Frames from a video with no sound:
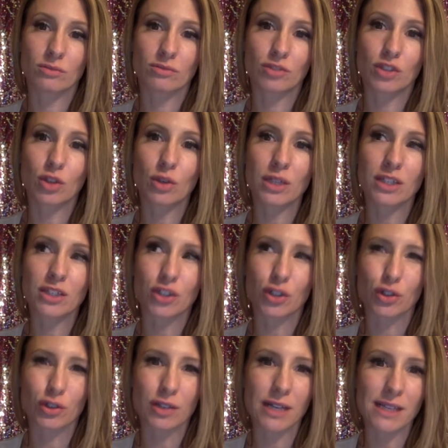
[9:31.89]
don't
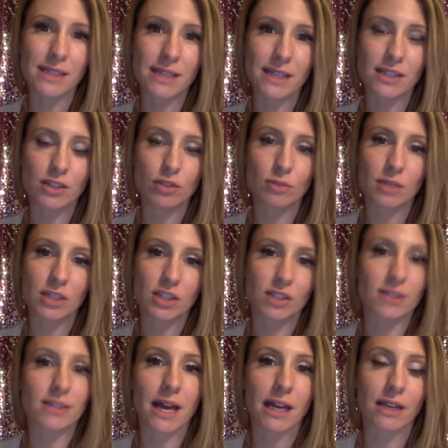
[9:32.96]
internalize that too much it's
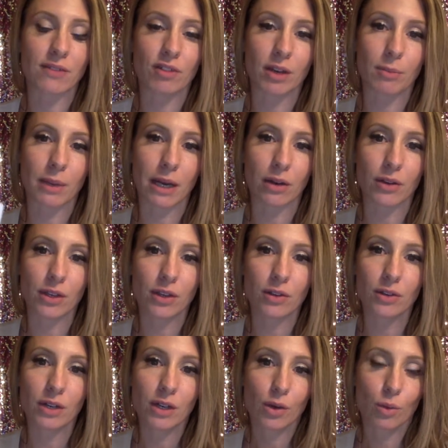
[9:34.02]
not even about you